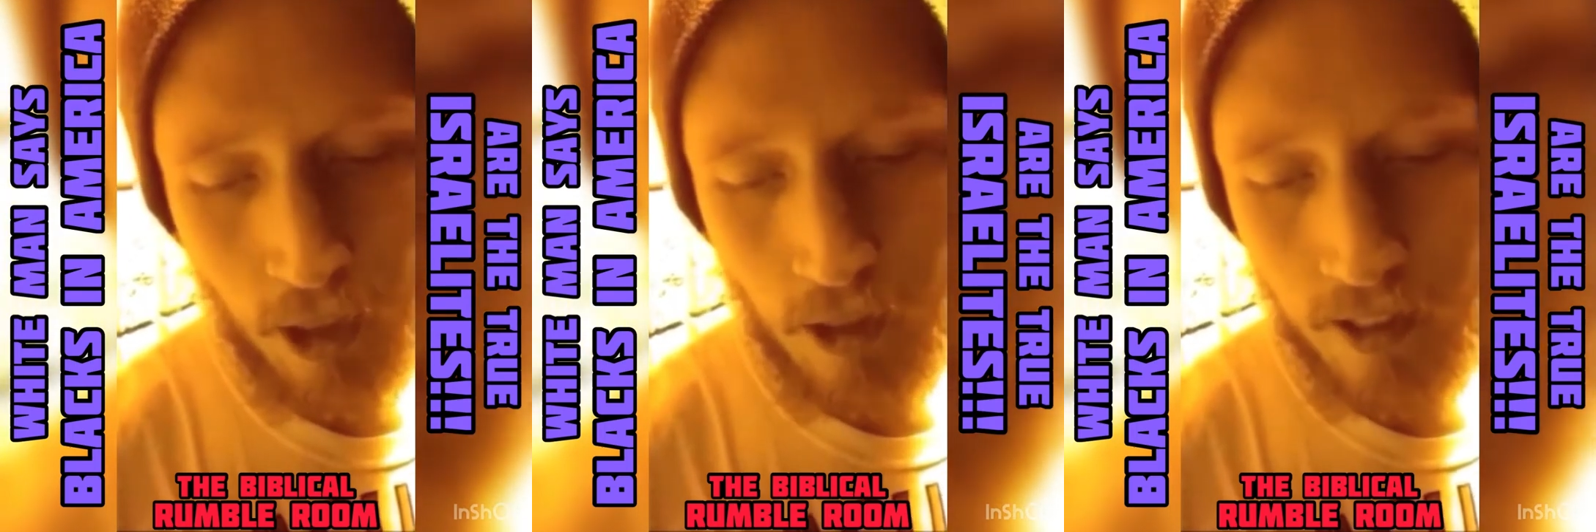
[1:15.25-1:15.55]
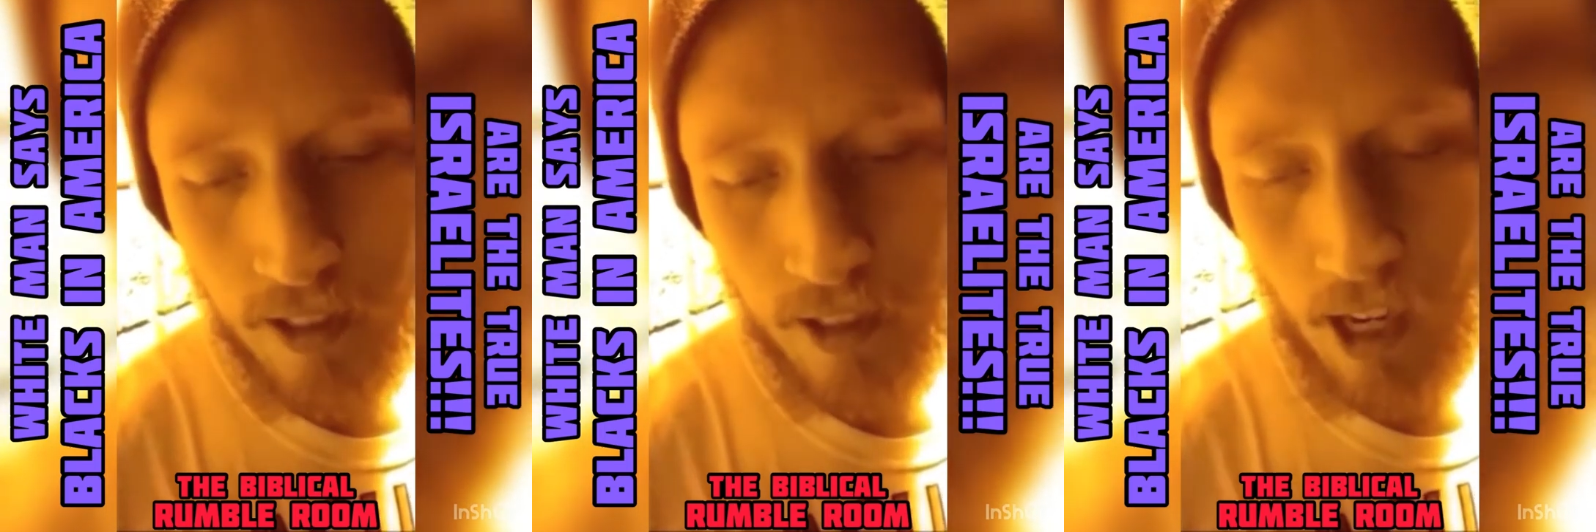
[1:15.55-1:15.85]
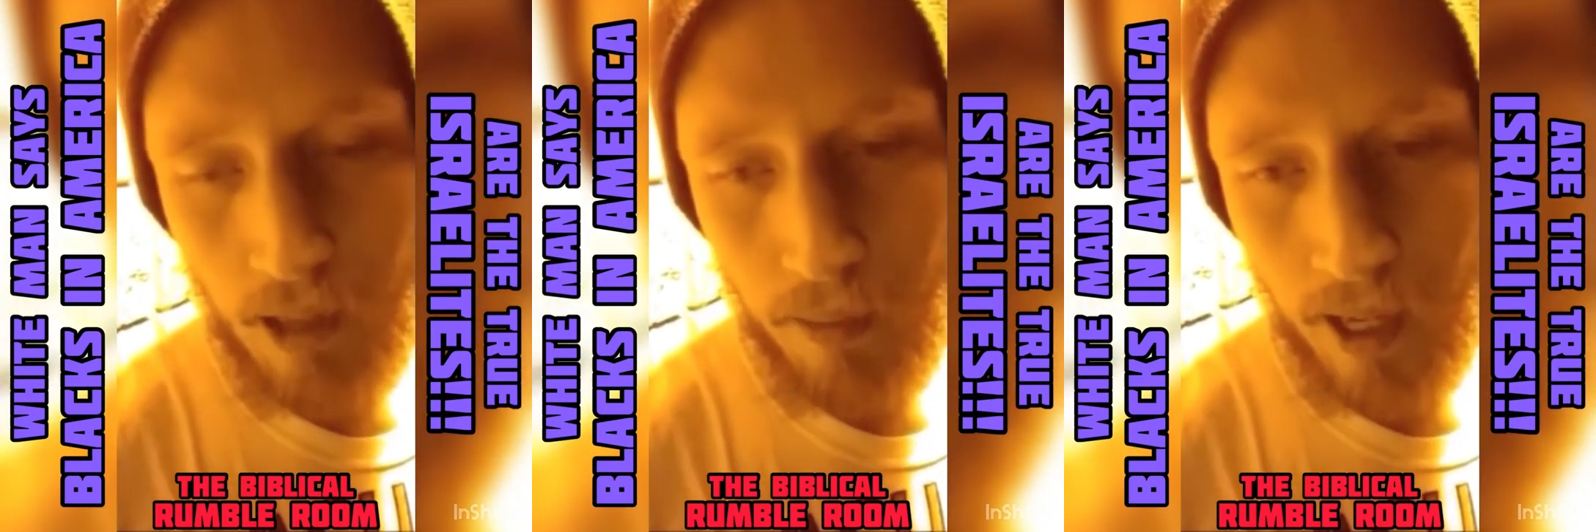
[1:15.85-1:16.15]
earth is
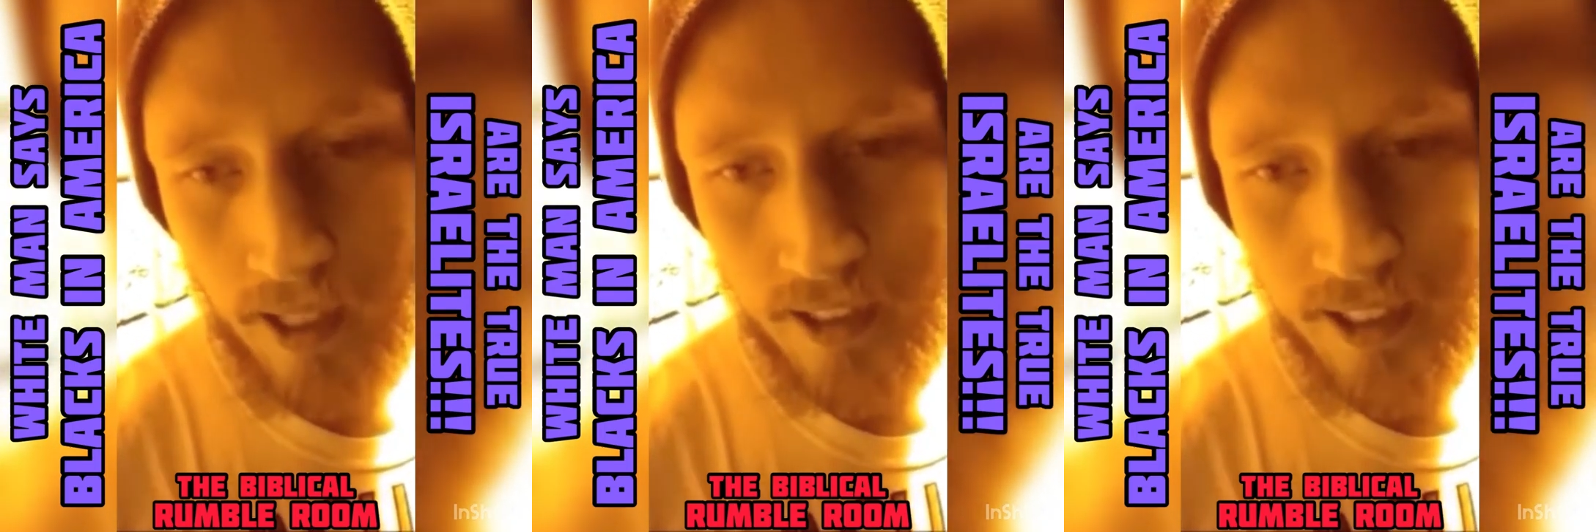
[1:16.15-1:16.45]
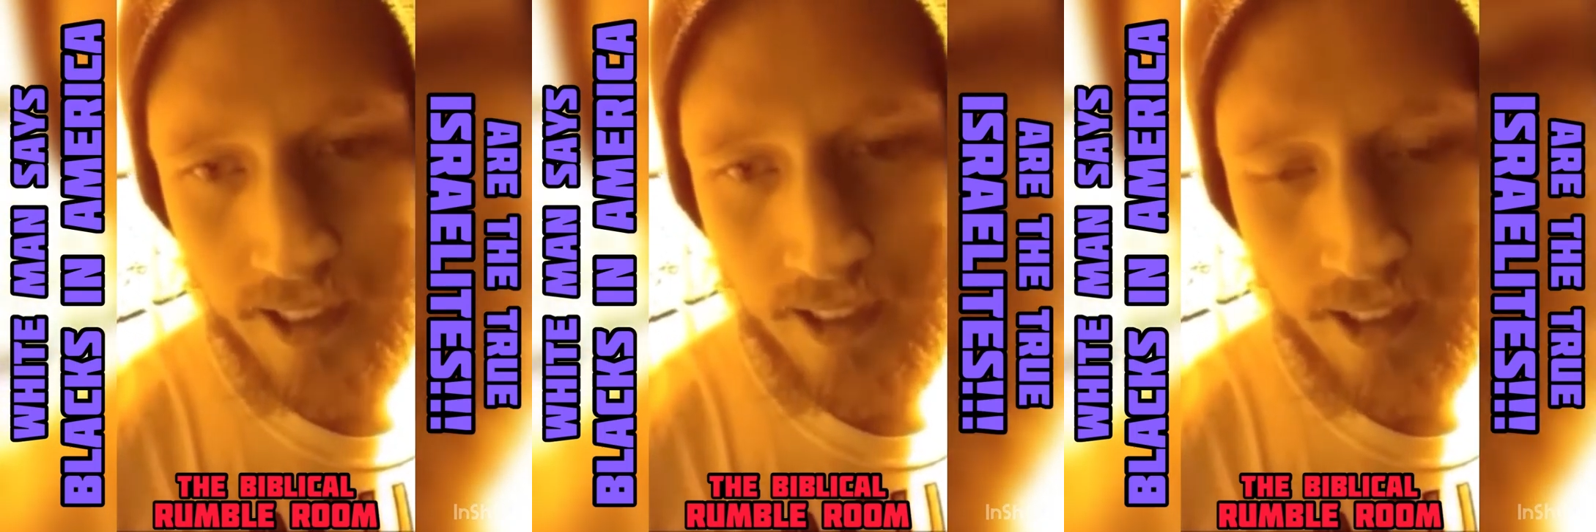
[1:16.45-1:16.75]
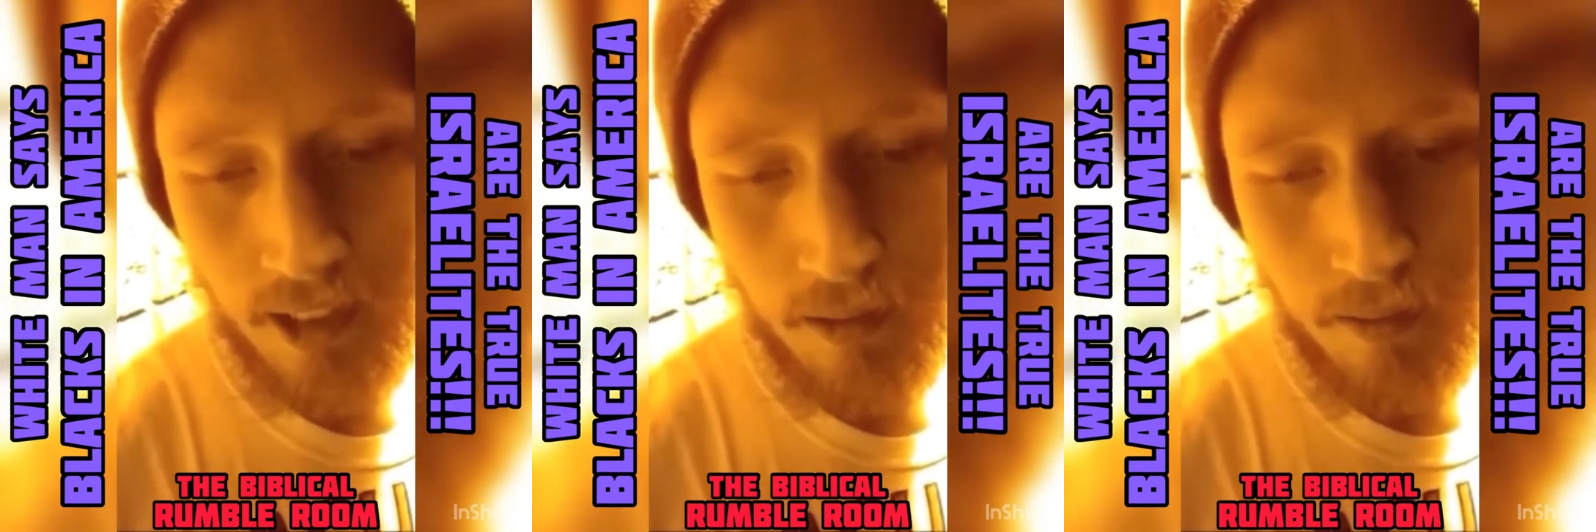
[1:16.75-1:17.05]
gone behind racism,